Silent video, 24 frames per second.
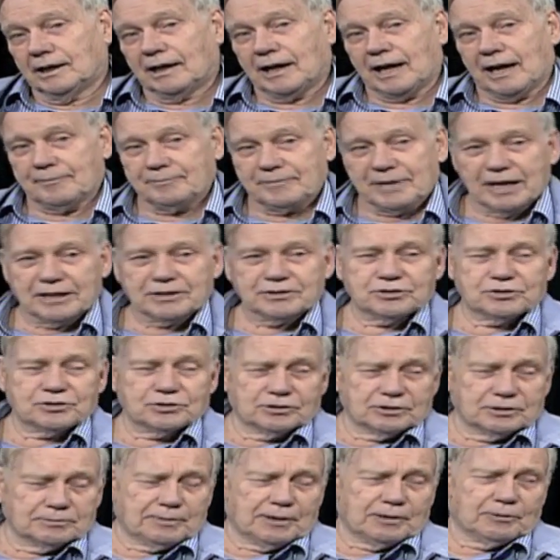I'm not
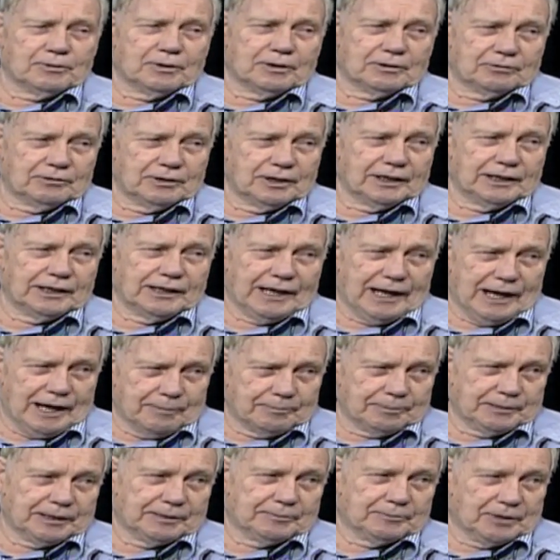sure about what really
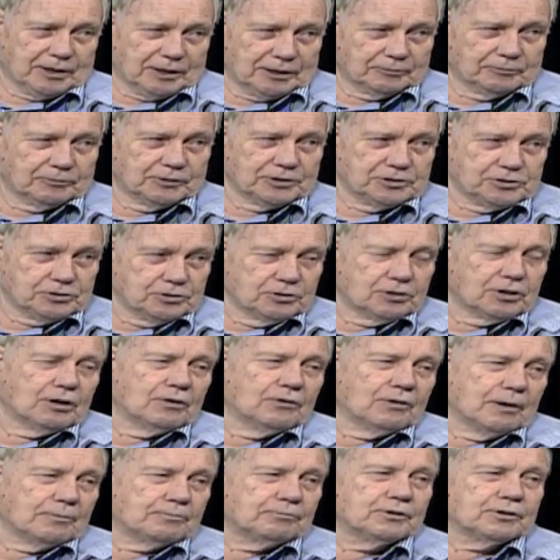happened to Martin. Would you
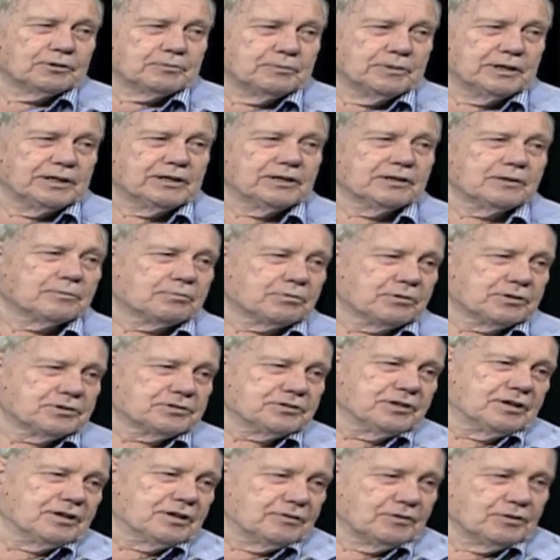go up with me to the
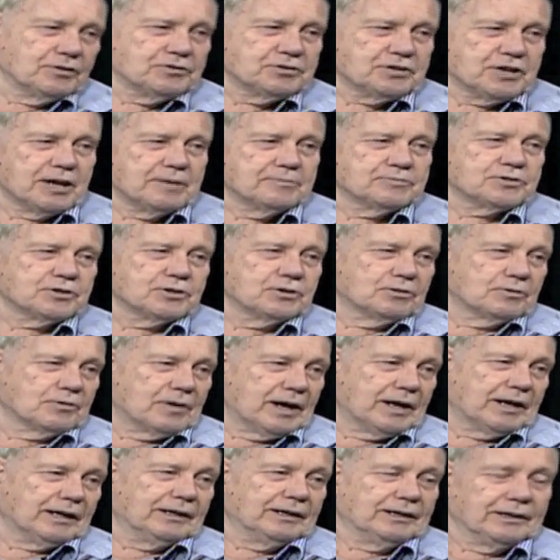prison and interview James Earl
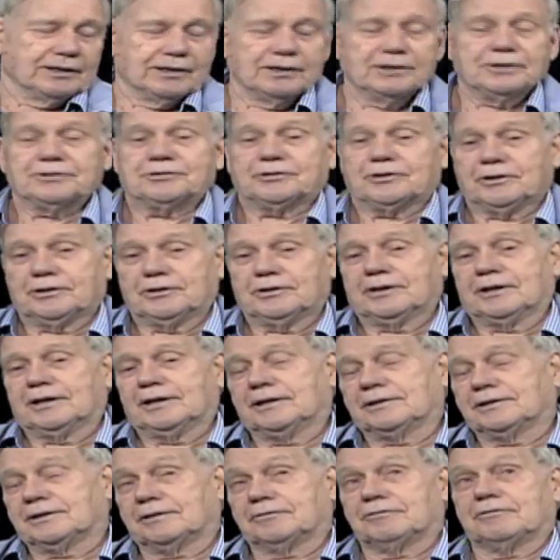Ray? So I said,